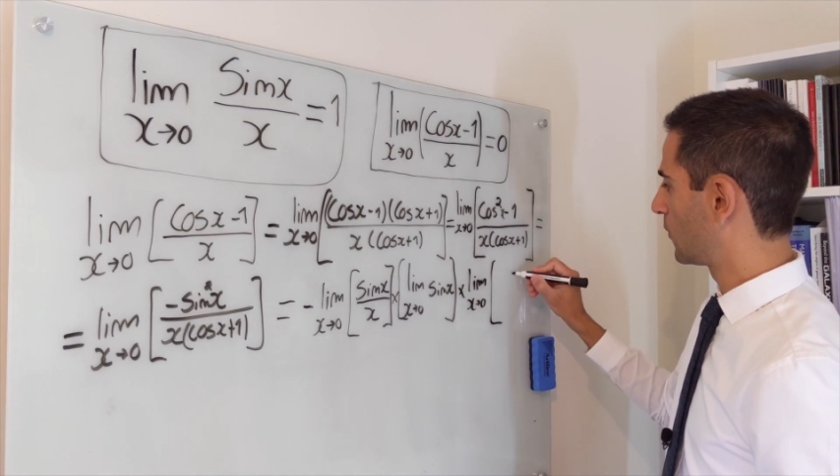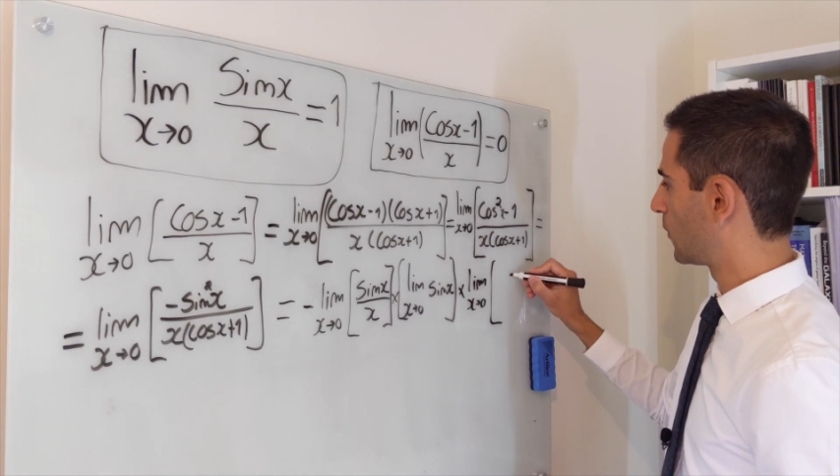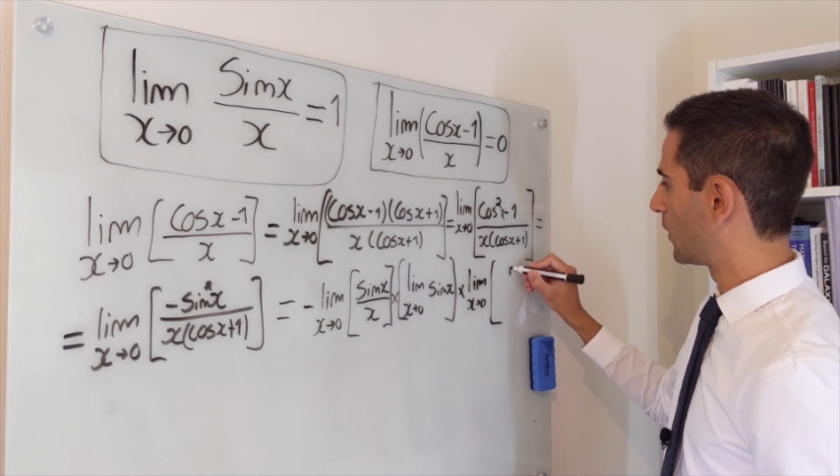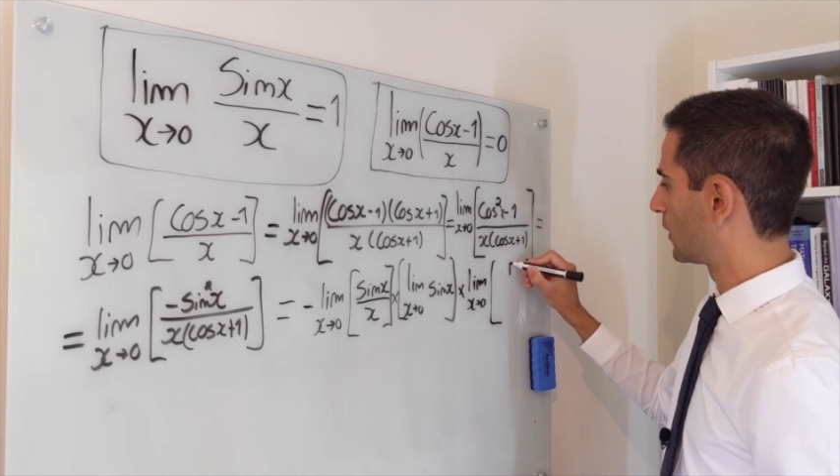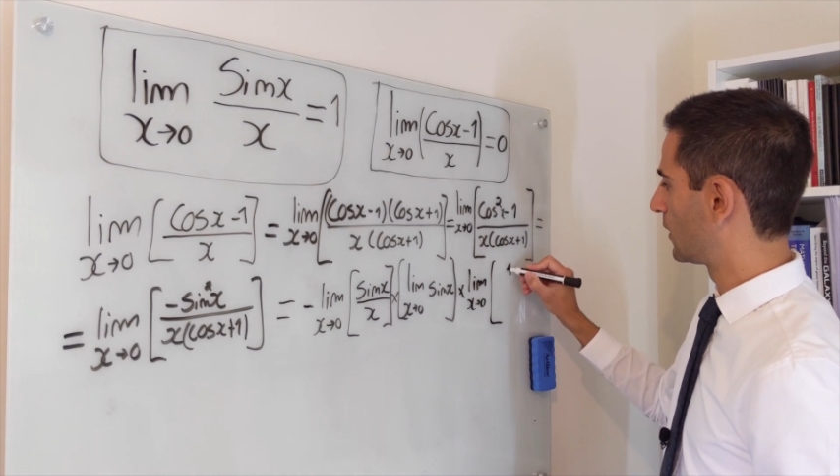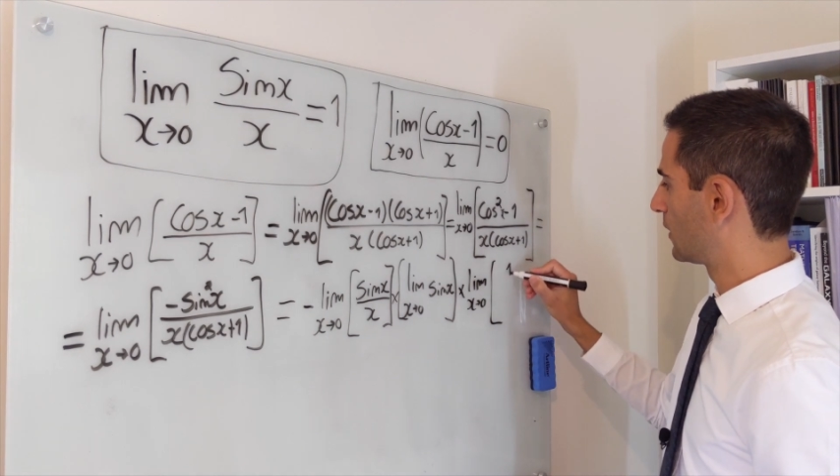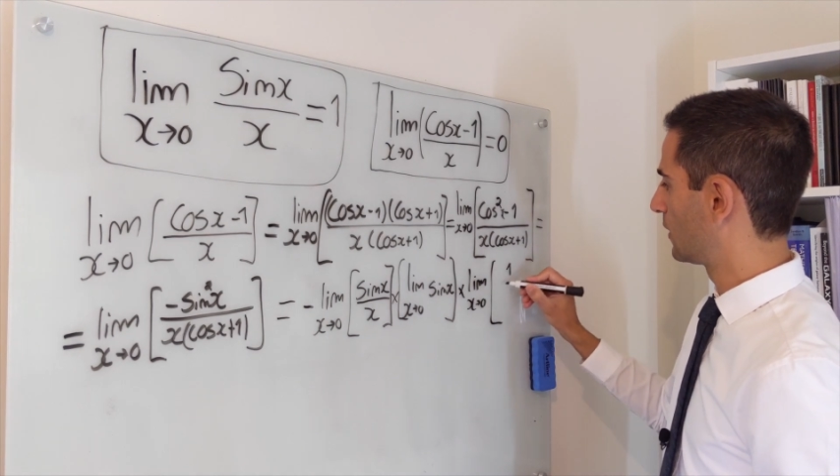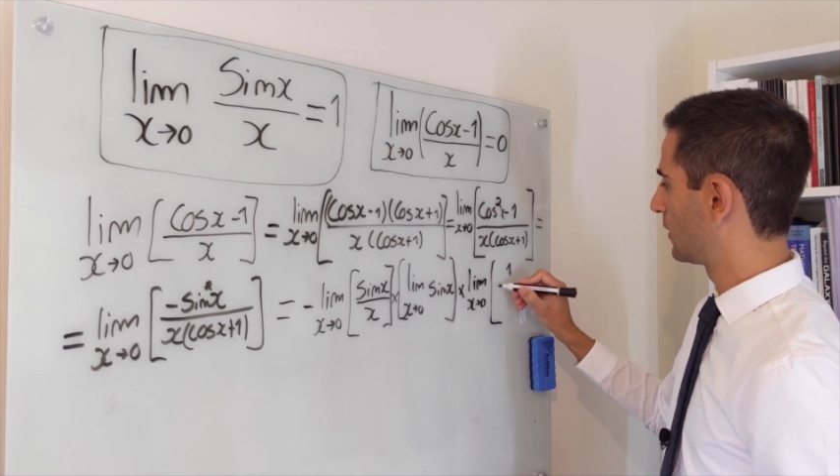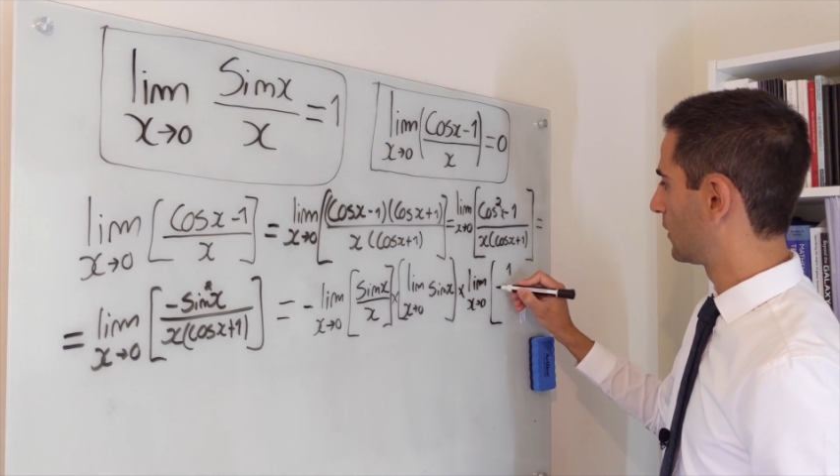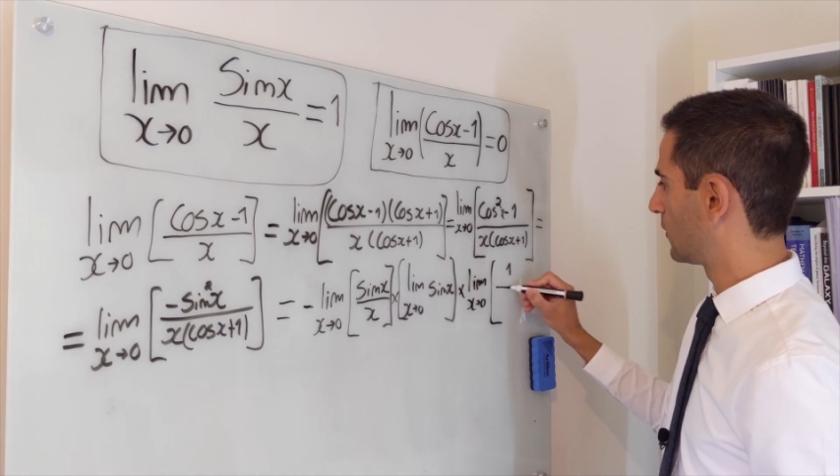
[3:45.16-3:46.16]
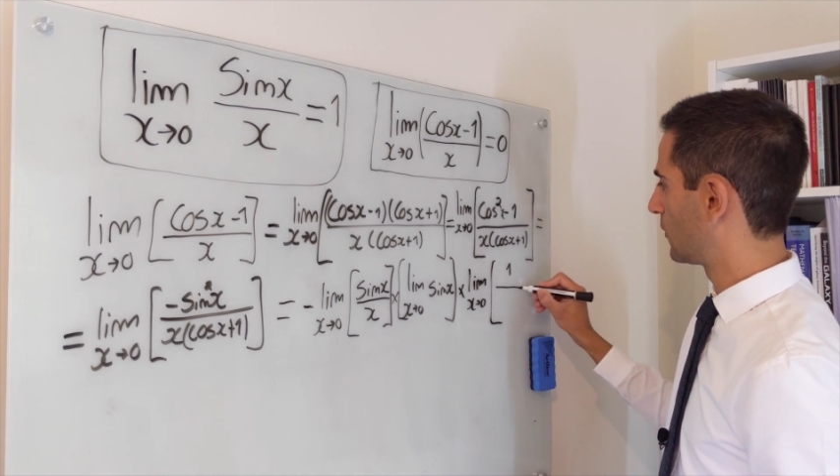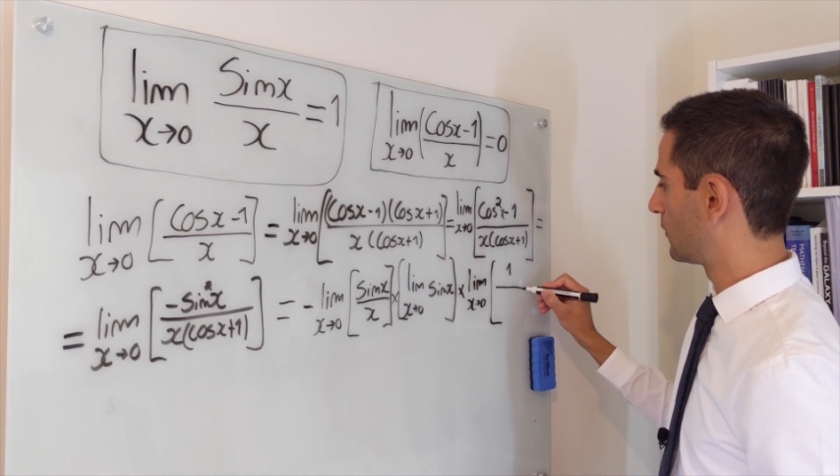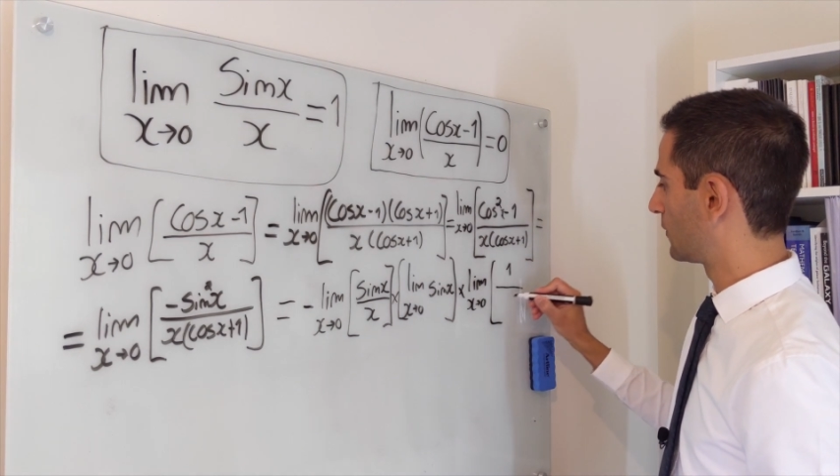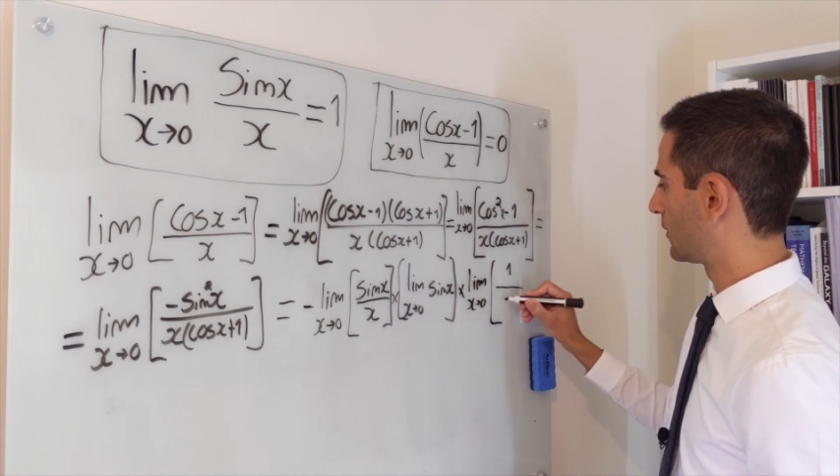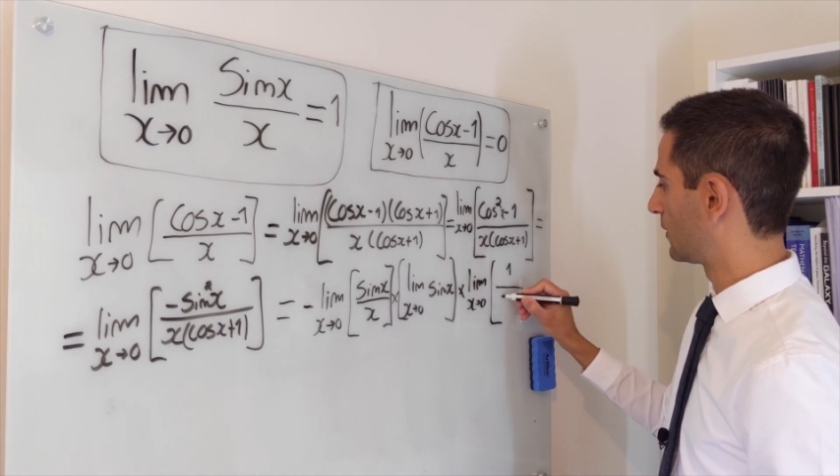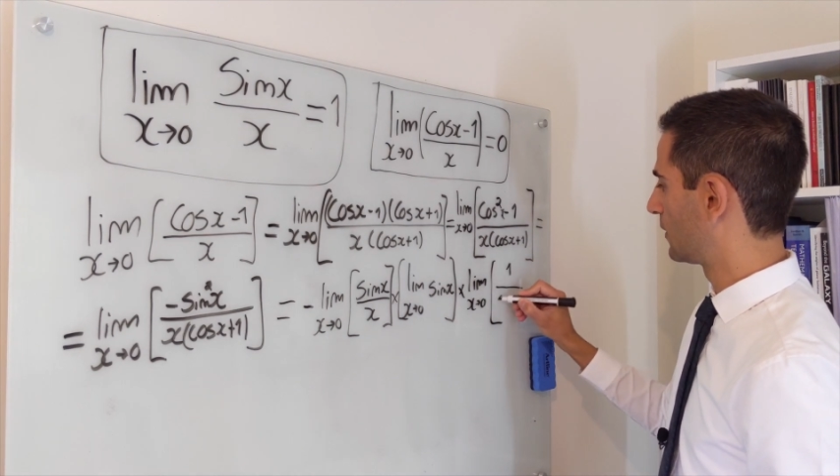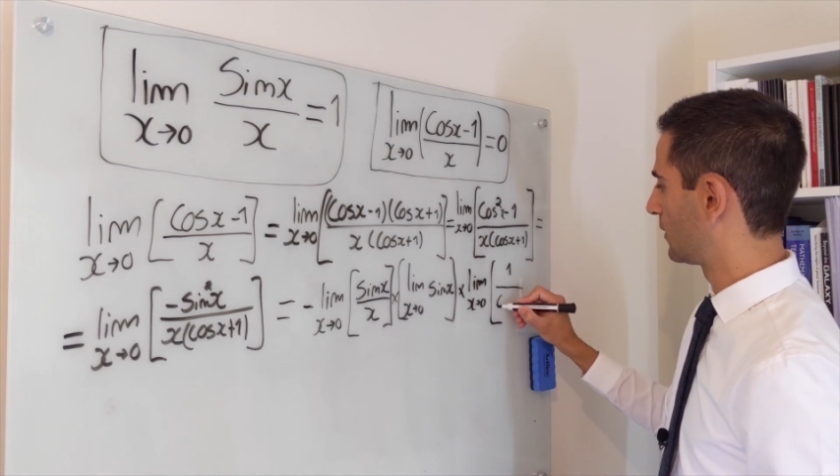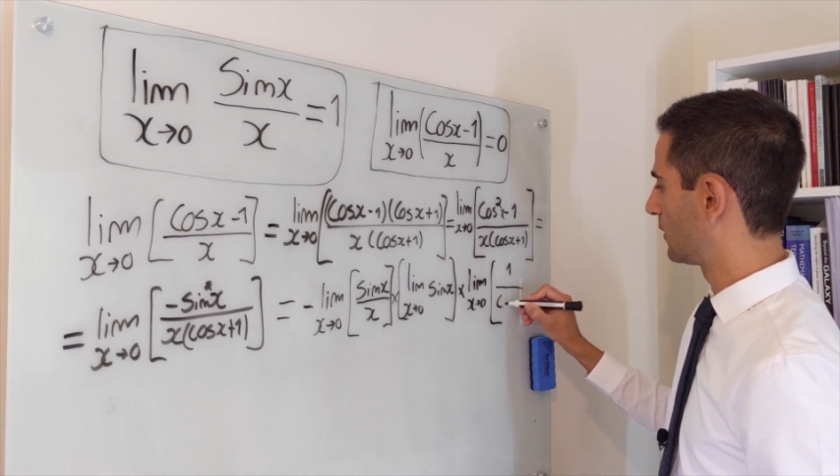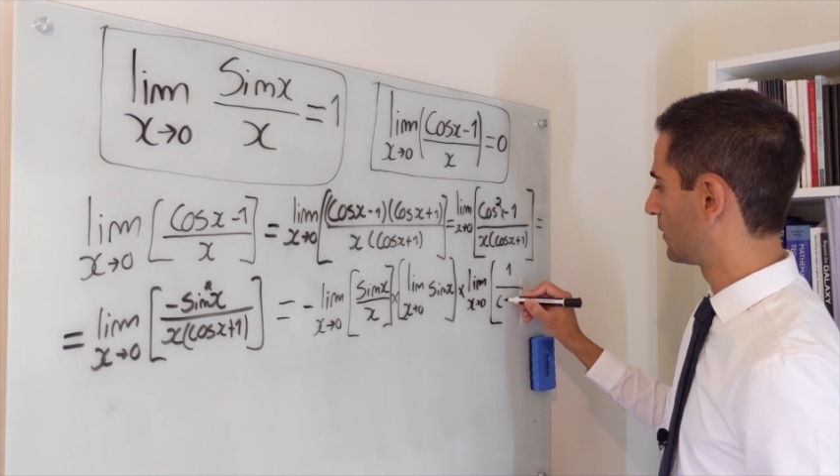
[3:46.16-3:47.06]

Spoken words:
1 over